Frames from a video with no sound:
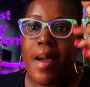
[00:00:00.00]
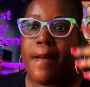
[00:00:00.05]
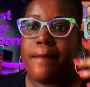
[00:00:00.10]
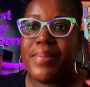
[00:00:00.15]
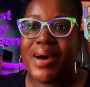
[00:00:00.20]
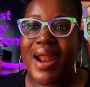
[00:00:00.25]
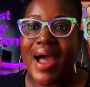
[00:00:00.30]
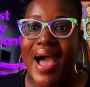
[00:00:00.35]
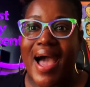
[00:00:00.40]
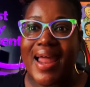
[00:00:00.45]

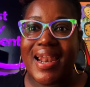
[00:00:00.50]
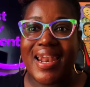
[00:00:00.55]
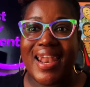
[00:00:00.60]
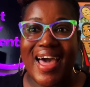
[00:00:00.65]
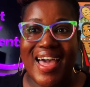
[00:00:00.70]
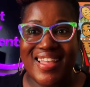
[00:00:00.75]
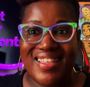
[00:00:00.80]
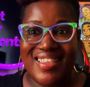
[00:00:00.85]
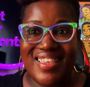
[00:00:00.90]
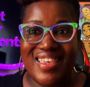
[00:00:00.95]
But I
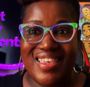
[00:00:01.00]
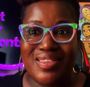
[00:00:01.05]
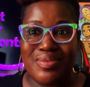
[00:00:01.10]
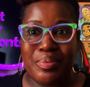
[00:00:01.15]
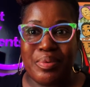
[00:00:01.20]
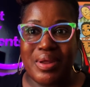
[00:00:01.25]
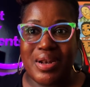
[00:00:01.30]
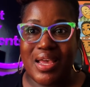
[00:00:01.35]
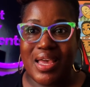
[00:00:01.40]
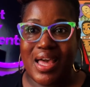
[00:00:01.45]
like these
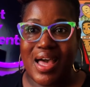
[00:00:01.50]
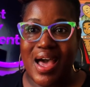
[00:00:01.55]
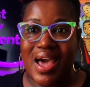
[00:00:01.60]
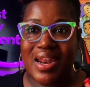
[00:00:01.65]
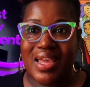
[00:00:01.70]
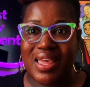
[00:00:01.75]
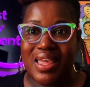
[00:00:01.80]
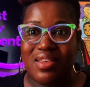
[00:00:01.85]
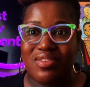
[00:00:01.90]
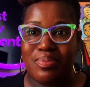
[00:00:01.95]
one. It kind
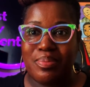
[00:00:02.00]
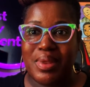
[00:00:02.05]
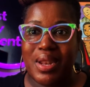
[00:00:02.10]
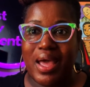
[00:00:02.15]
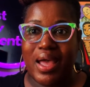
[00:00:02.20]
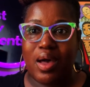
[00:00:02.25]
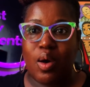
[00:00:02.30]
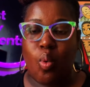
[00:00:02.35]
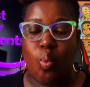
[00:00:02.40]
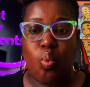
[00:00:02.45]
of gives me
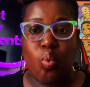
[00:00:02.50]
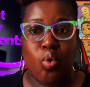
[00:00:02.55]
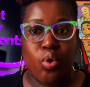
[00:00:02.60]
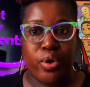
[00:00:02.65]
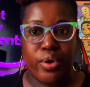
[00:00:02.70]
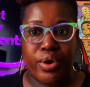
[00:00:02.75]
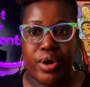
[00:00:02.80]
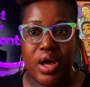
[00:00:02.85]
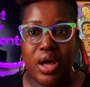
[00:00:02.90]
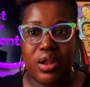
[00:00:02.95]
like a
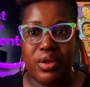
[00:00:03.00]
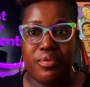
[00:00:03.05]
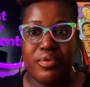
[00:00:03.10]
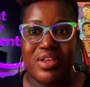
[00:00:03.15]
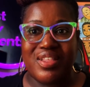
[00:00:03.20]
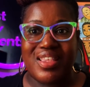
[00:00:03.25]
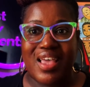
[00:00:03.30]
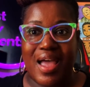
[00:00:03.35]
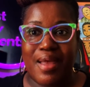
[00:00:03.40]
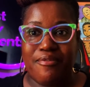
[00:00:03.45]

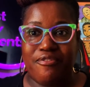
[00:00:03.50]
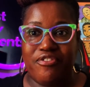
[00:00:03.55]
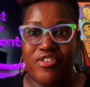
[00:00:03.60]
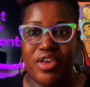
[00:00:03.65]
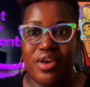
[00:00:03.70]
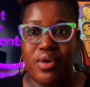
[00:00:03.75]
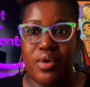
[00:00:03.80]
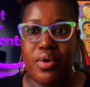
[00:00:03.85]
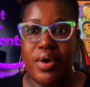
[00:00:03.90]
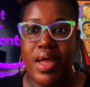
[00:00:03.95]
watercolory type
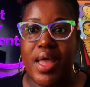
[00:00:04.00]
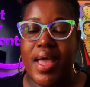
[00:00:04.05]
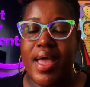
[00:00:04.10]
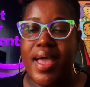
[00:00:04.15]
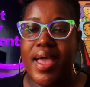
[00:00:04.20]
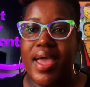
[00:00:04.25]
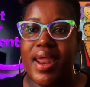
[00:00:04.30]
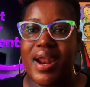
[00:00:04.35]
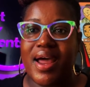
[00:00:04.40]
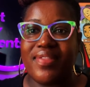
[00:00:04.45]
feel,
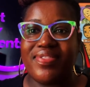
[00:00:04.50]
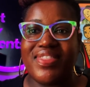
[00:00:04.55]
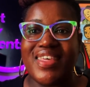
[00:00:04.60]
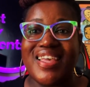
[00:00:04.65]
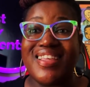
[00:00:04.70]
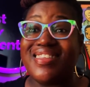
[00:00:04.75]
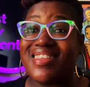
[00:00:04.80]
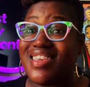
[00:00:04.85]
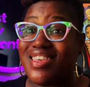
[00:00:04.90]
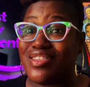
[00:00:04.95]
and I
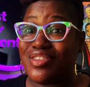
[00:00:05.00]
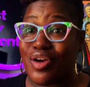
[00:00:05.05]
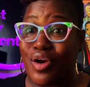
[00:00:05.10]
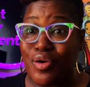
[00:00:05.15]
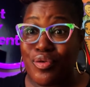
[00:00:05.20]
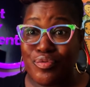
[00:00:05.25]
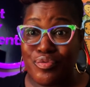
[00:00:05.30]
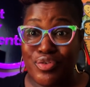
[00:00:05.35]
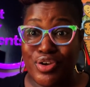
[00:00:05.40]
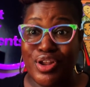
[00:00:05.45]
think these
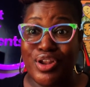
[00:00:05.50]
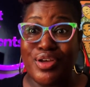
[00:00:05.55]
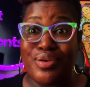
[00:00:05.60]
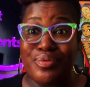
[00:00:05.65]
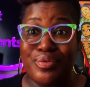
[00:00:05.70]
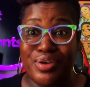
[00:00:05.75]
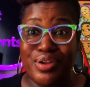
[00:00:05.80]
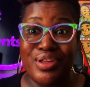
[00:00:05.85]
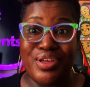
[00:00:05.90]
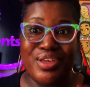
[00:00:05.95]
are really,
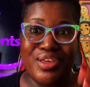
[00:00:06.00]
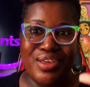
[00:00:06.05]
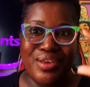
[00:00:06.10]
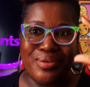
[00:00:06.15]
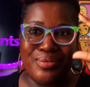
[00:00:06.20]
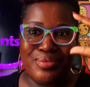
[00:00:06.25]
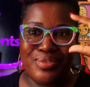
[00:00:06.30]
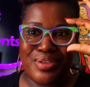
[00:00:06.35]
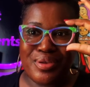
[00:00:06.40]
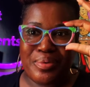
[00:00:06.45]
really
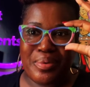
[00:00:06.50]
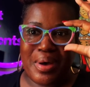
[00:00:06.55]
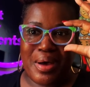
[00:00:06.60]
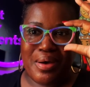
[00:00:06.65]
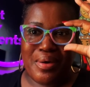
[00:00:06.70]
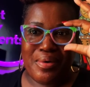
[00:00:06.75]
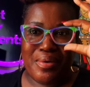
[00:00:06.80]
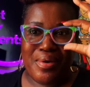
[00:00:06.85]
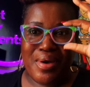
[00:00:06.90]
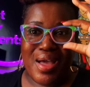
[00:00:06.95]
cute.
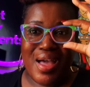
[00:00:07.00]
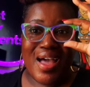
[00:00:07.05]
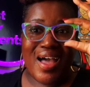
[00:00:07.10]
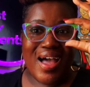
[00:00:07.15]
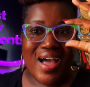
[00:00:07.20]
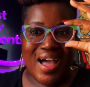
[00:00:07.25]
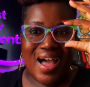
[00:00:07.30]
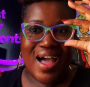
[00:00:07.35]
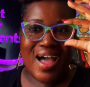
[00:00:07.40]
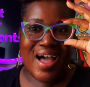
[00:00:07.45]
So
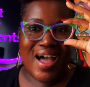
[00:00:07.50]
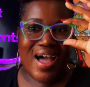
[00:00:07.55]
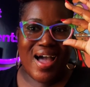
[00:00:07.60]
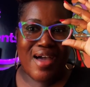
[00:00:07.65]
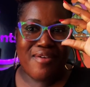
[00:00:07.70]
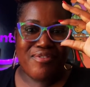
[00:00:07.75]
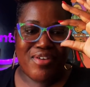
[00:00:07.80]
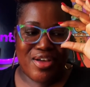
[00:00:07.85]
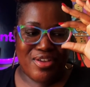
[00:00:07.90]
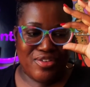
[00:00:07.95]

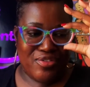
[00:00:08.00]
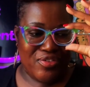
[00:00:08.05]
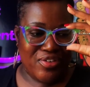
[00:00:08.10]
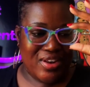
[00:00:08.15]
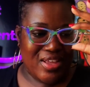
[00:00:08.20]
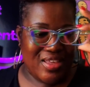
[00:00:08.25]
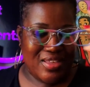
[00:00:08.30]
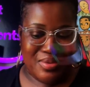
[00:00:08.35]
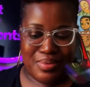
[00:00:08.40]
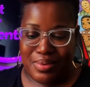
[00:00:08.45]
I vouch for
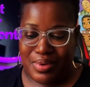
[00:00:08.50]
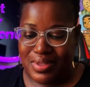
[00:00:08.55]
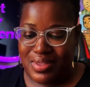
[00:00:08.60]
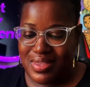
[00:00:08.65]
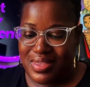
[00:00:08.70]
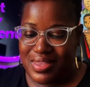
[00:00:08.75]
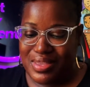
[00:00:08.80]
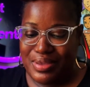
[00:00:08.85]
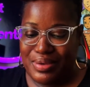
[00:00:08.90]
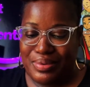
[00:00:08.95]
these
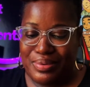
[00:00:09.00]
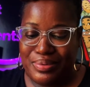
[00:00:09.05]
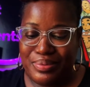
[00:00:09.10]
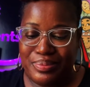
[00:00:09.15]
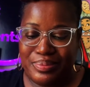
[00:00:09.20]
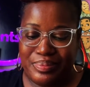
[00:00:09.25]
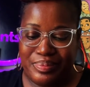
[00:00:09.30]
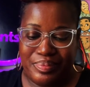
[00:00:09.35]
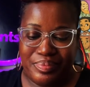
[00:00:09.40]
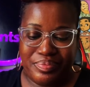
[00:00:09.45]
ones too.
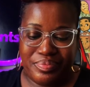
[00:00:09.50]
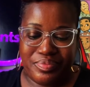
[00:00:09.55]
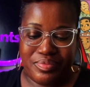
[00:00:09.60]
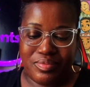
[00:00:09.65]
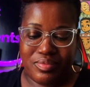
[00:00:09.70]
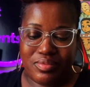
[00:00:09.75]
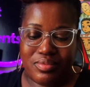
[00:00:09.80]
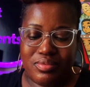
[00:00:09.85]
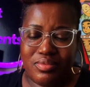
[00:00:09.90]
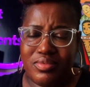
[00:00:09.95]

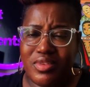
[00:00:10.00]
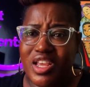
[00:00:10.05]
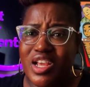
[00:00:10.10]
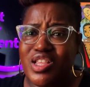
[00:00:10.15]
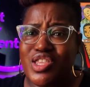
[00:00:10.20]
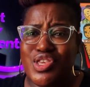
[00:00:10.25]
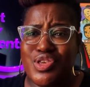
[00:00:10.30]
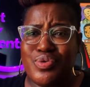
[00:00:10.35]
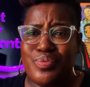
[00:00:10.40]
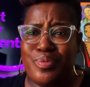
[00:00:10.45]

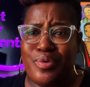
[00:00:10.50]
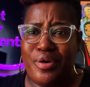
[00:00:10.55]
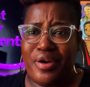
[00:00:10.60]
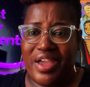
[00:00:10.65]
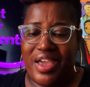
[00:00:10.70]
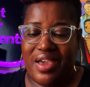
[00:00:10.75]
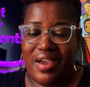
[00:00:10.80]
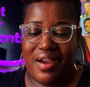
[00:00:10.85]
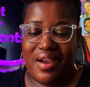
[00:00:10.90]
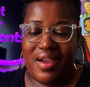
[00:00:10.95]
Two more
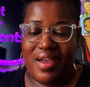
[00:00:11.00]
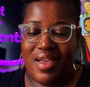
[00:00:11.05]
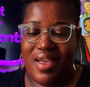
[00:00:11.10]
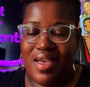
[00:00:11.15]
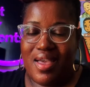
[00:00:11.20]
here.